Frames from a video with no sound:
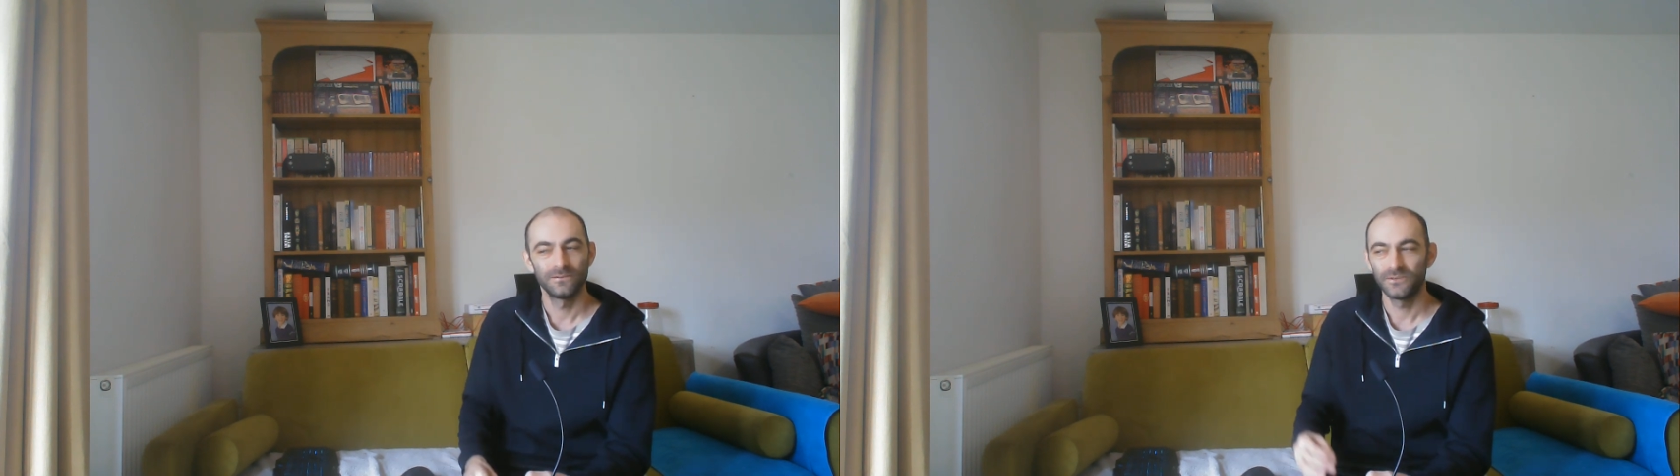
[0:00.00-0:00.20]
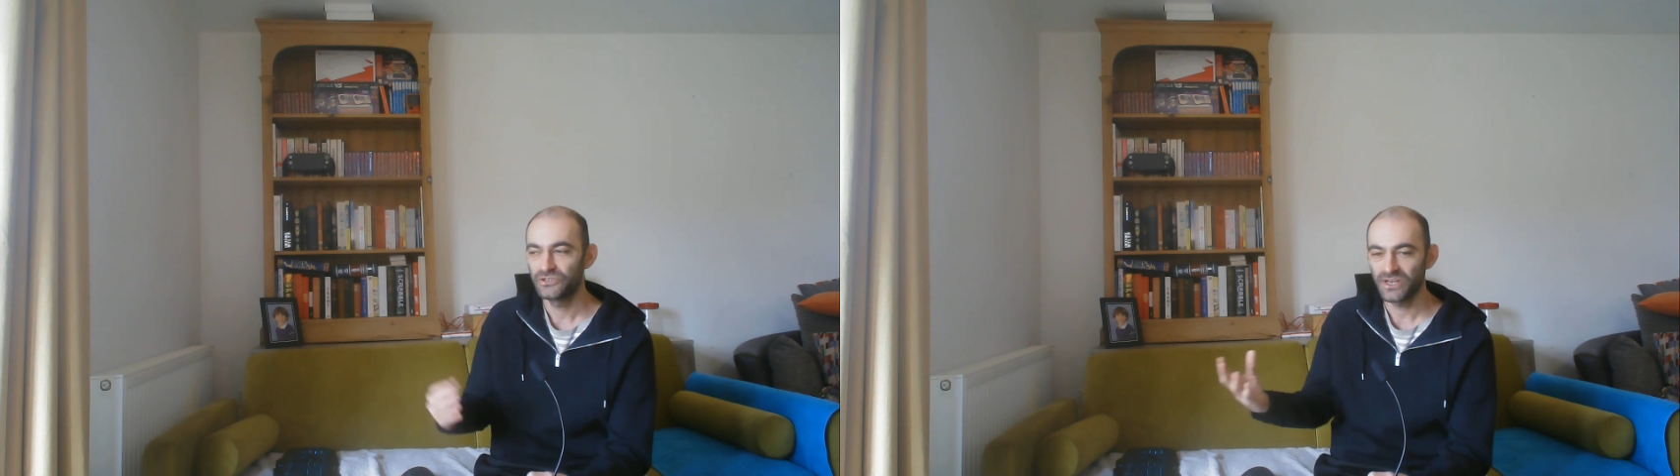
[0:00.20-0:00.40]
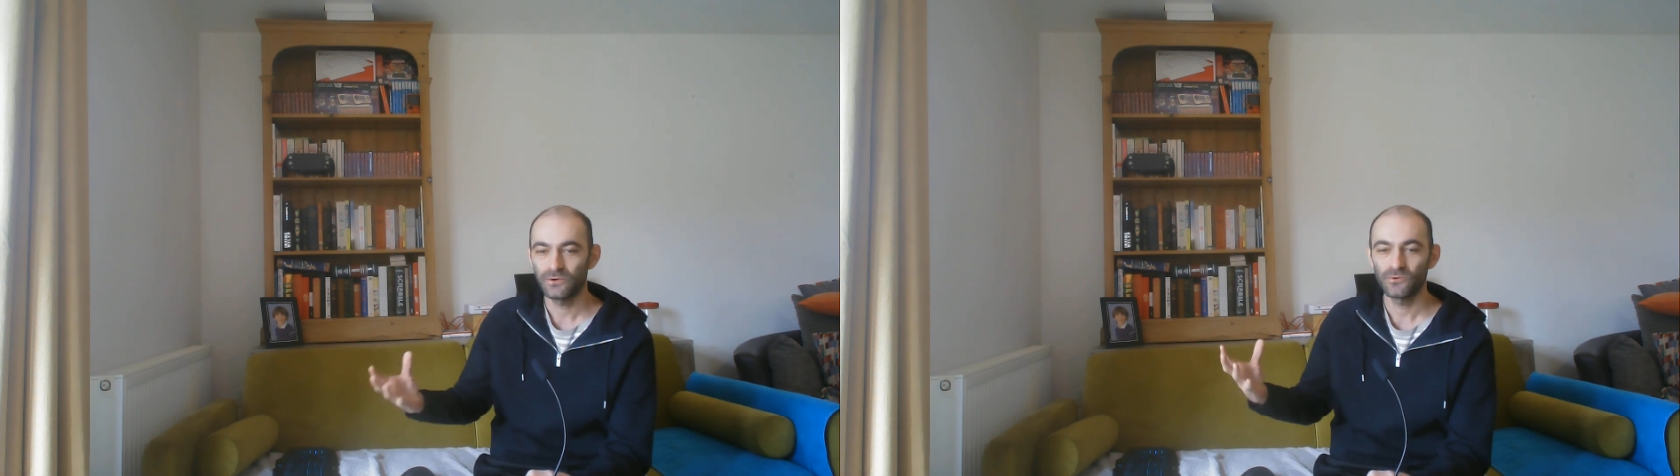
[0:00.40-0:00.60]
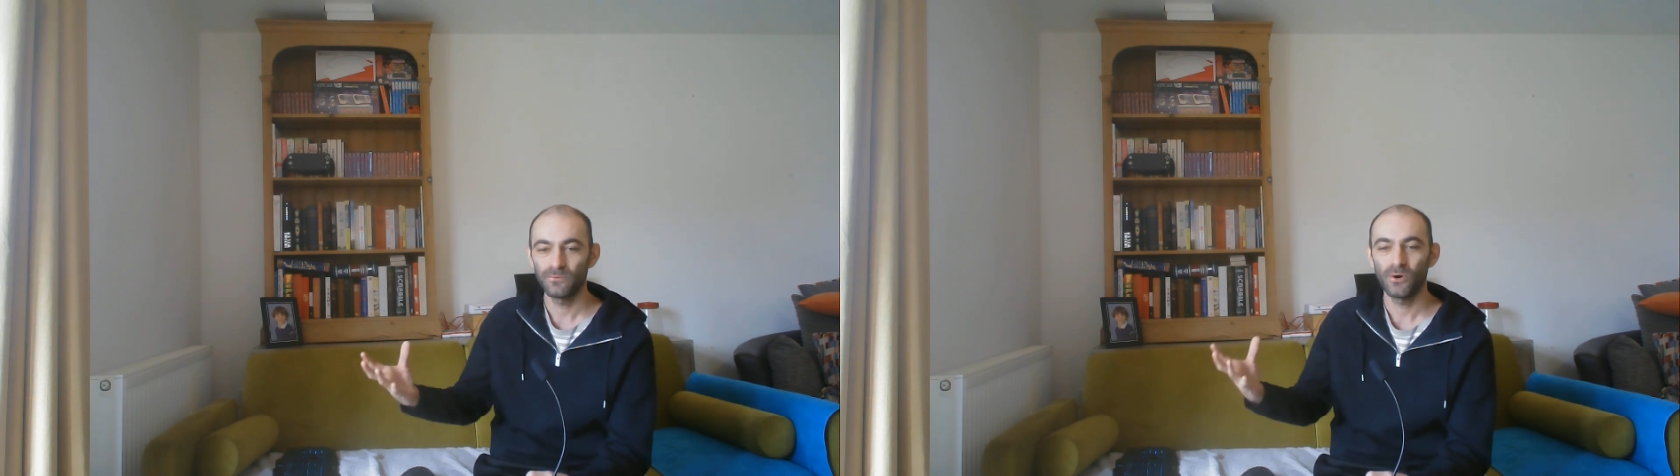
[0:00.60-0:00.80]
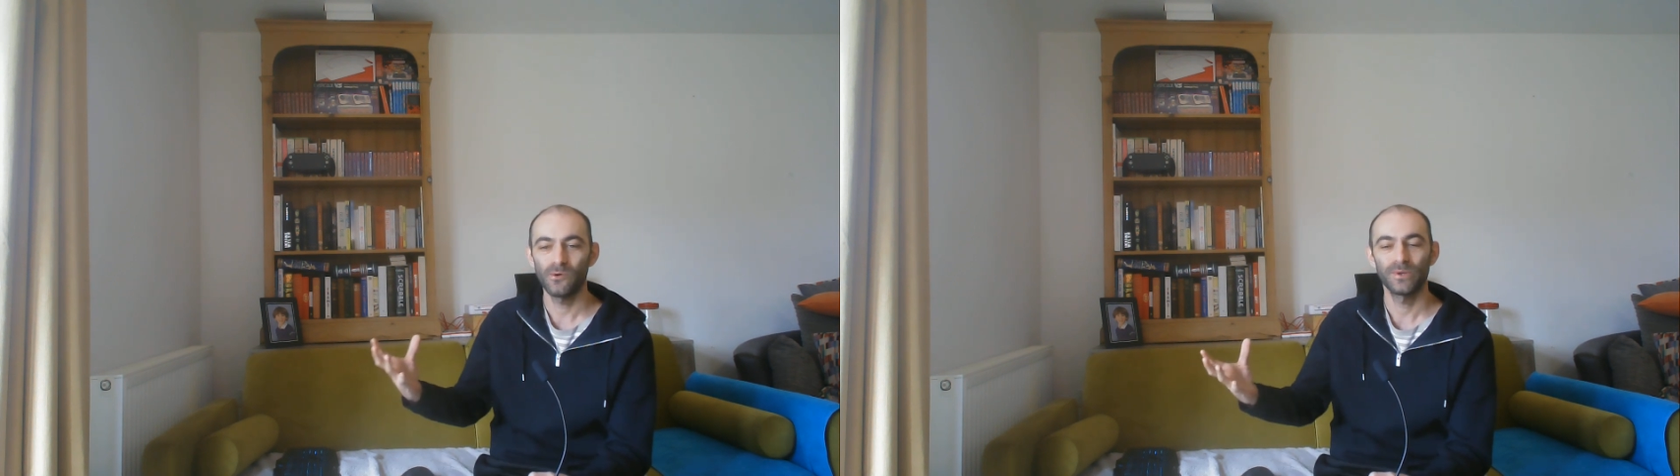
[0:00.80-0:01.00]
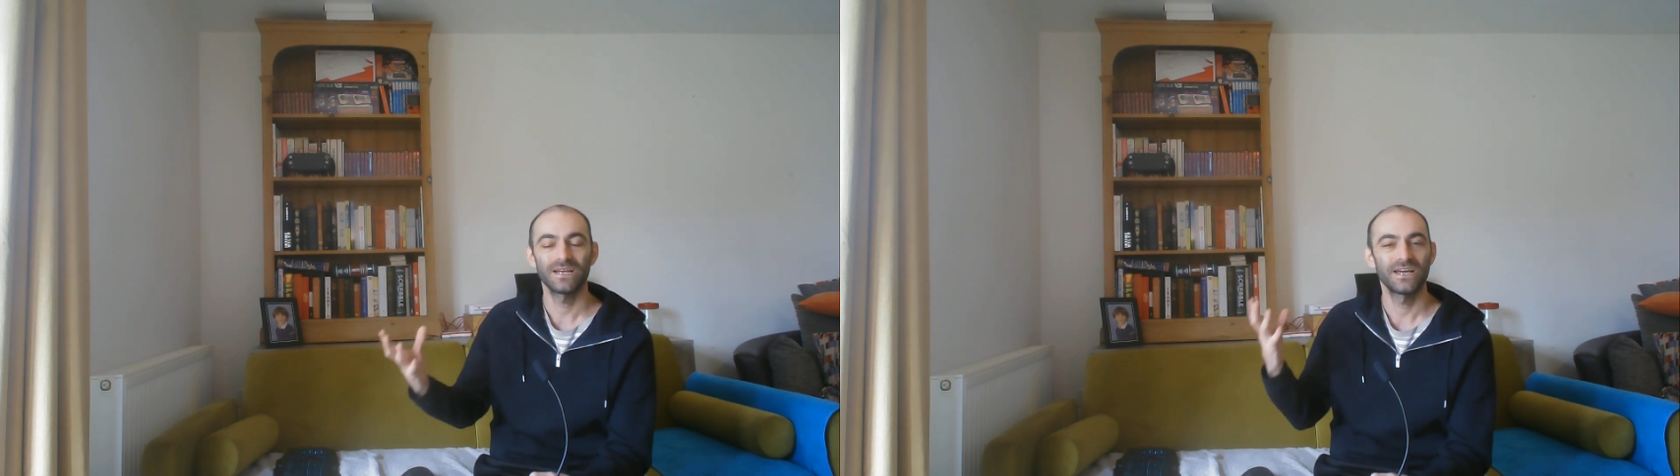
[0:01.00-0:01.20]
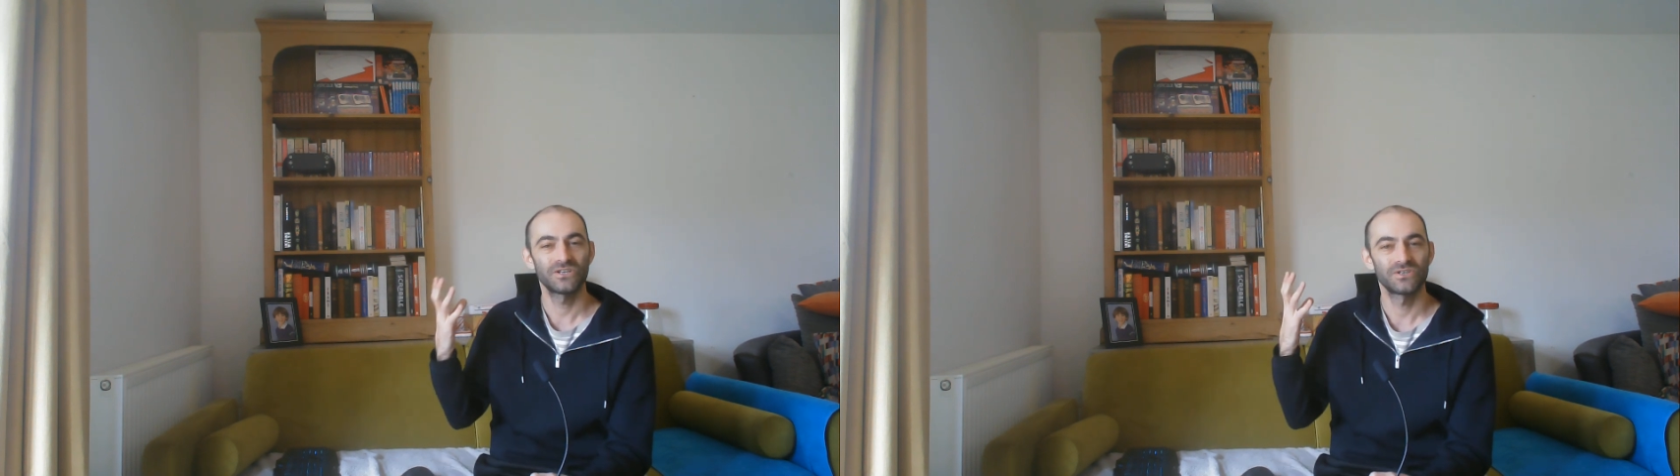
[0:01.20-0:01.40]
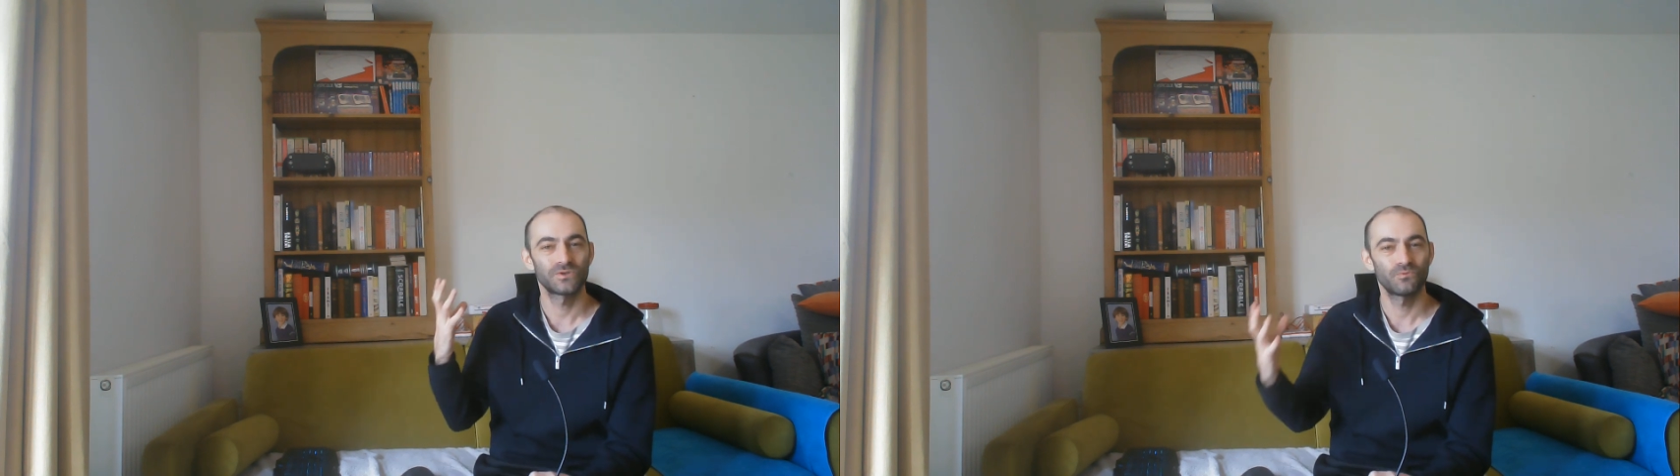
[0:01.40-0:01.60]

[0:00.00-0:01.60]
general population's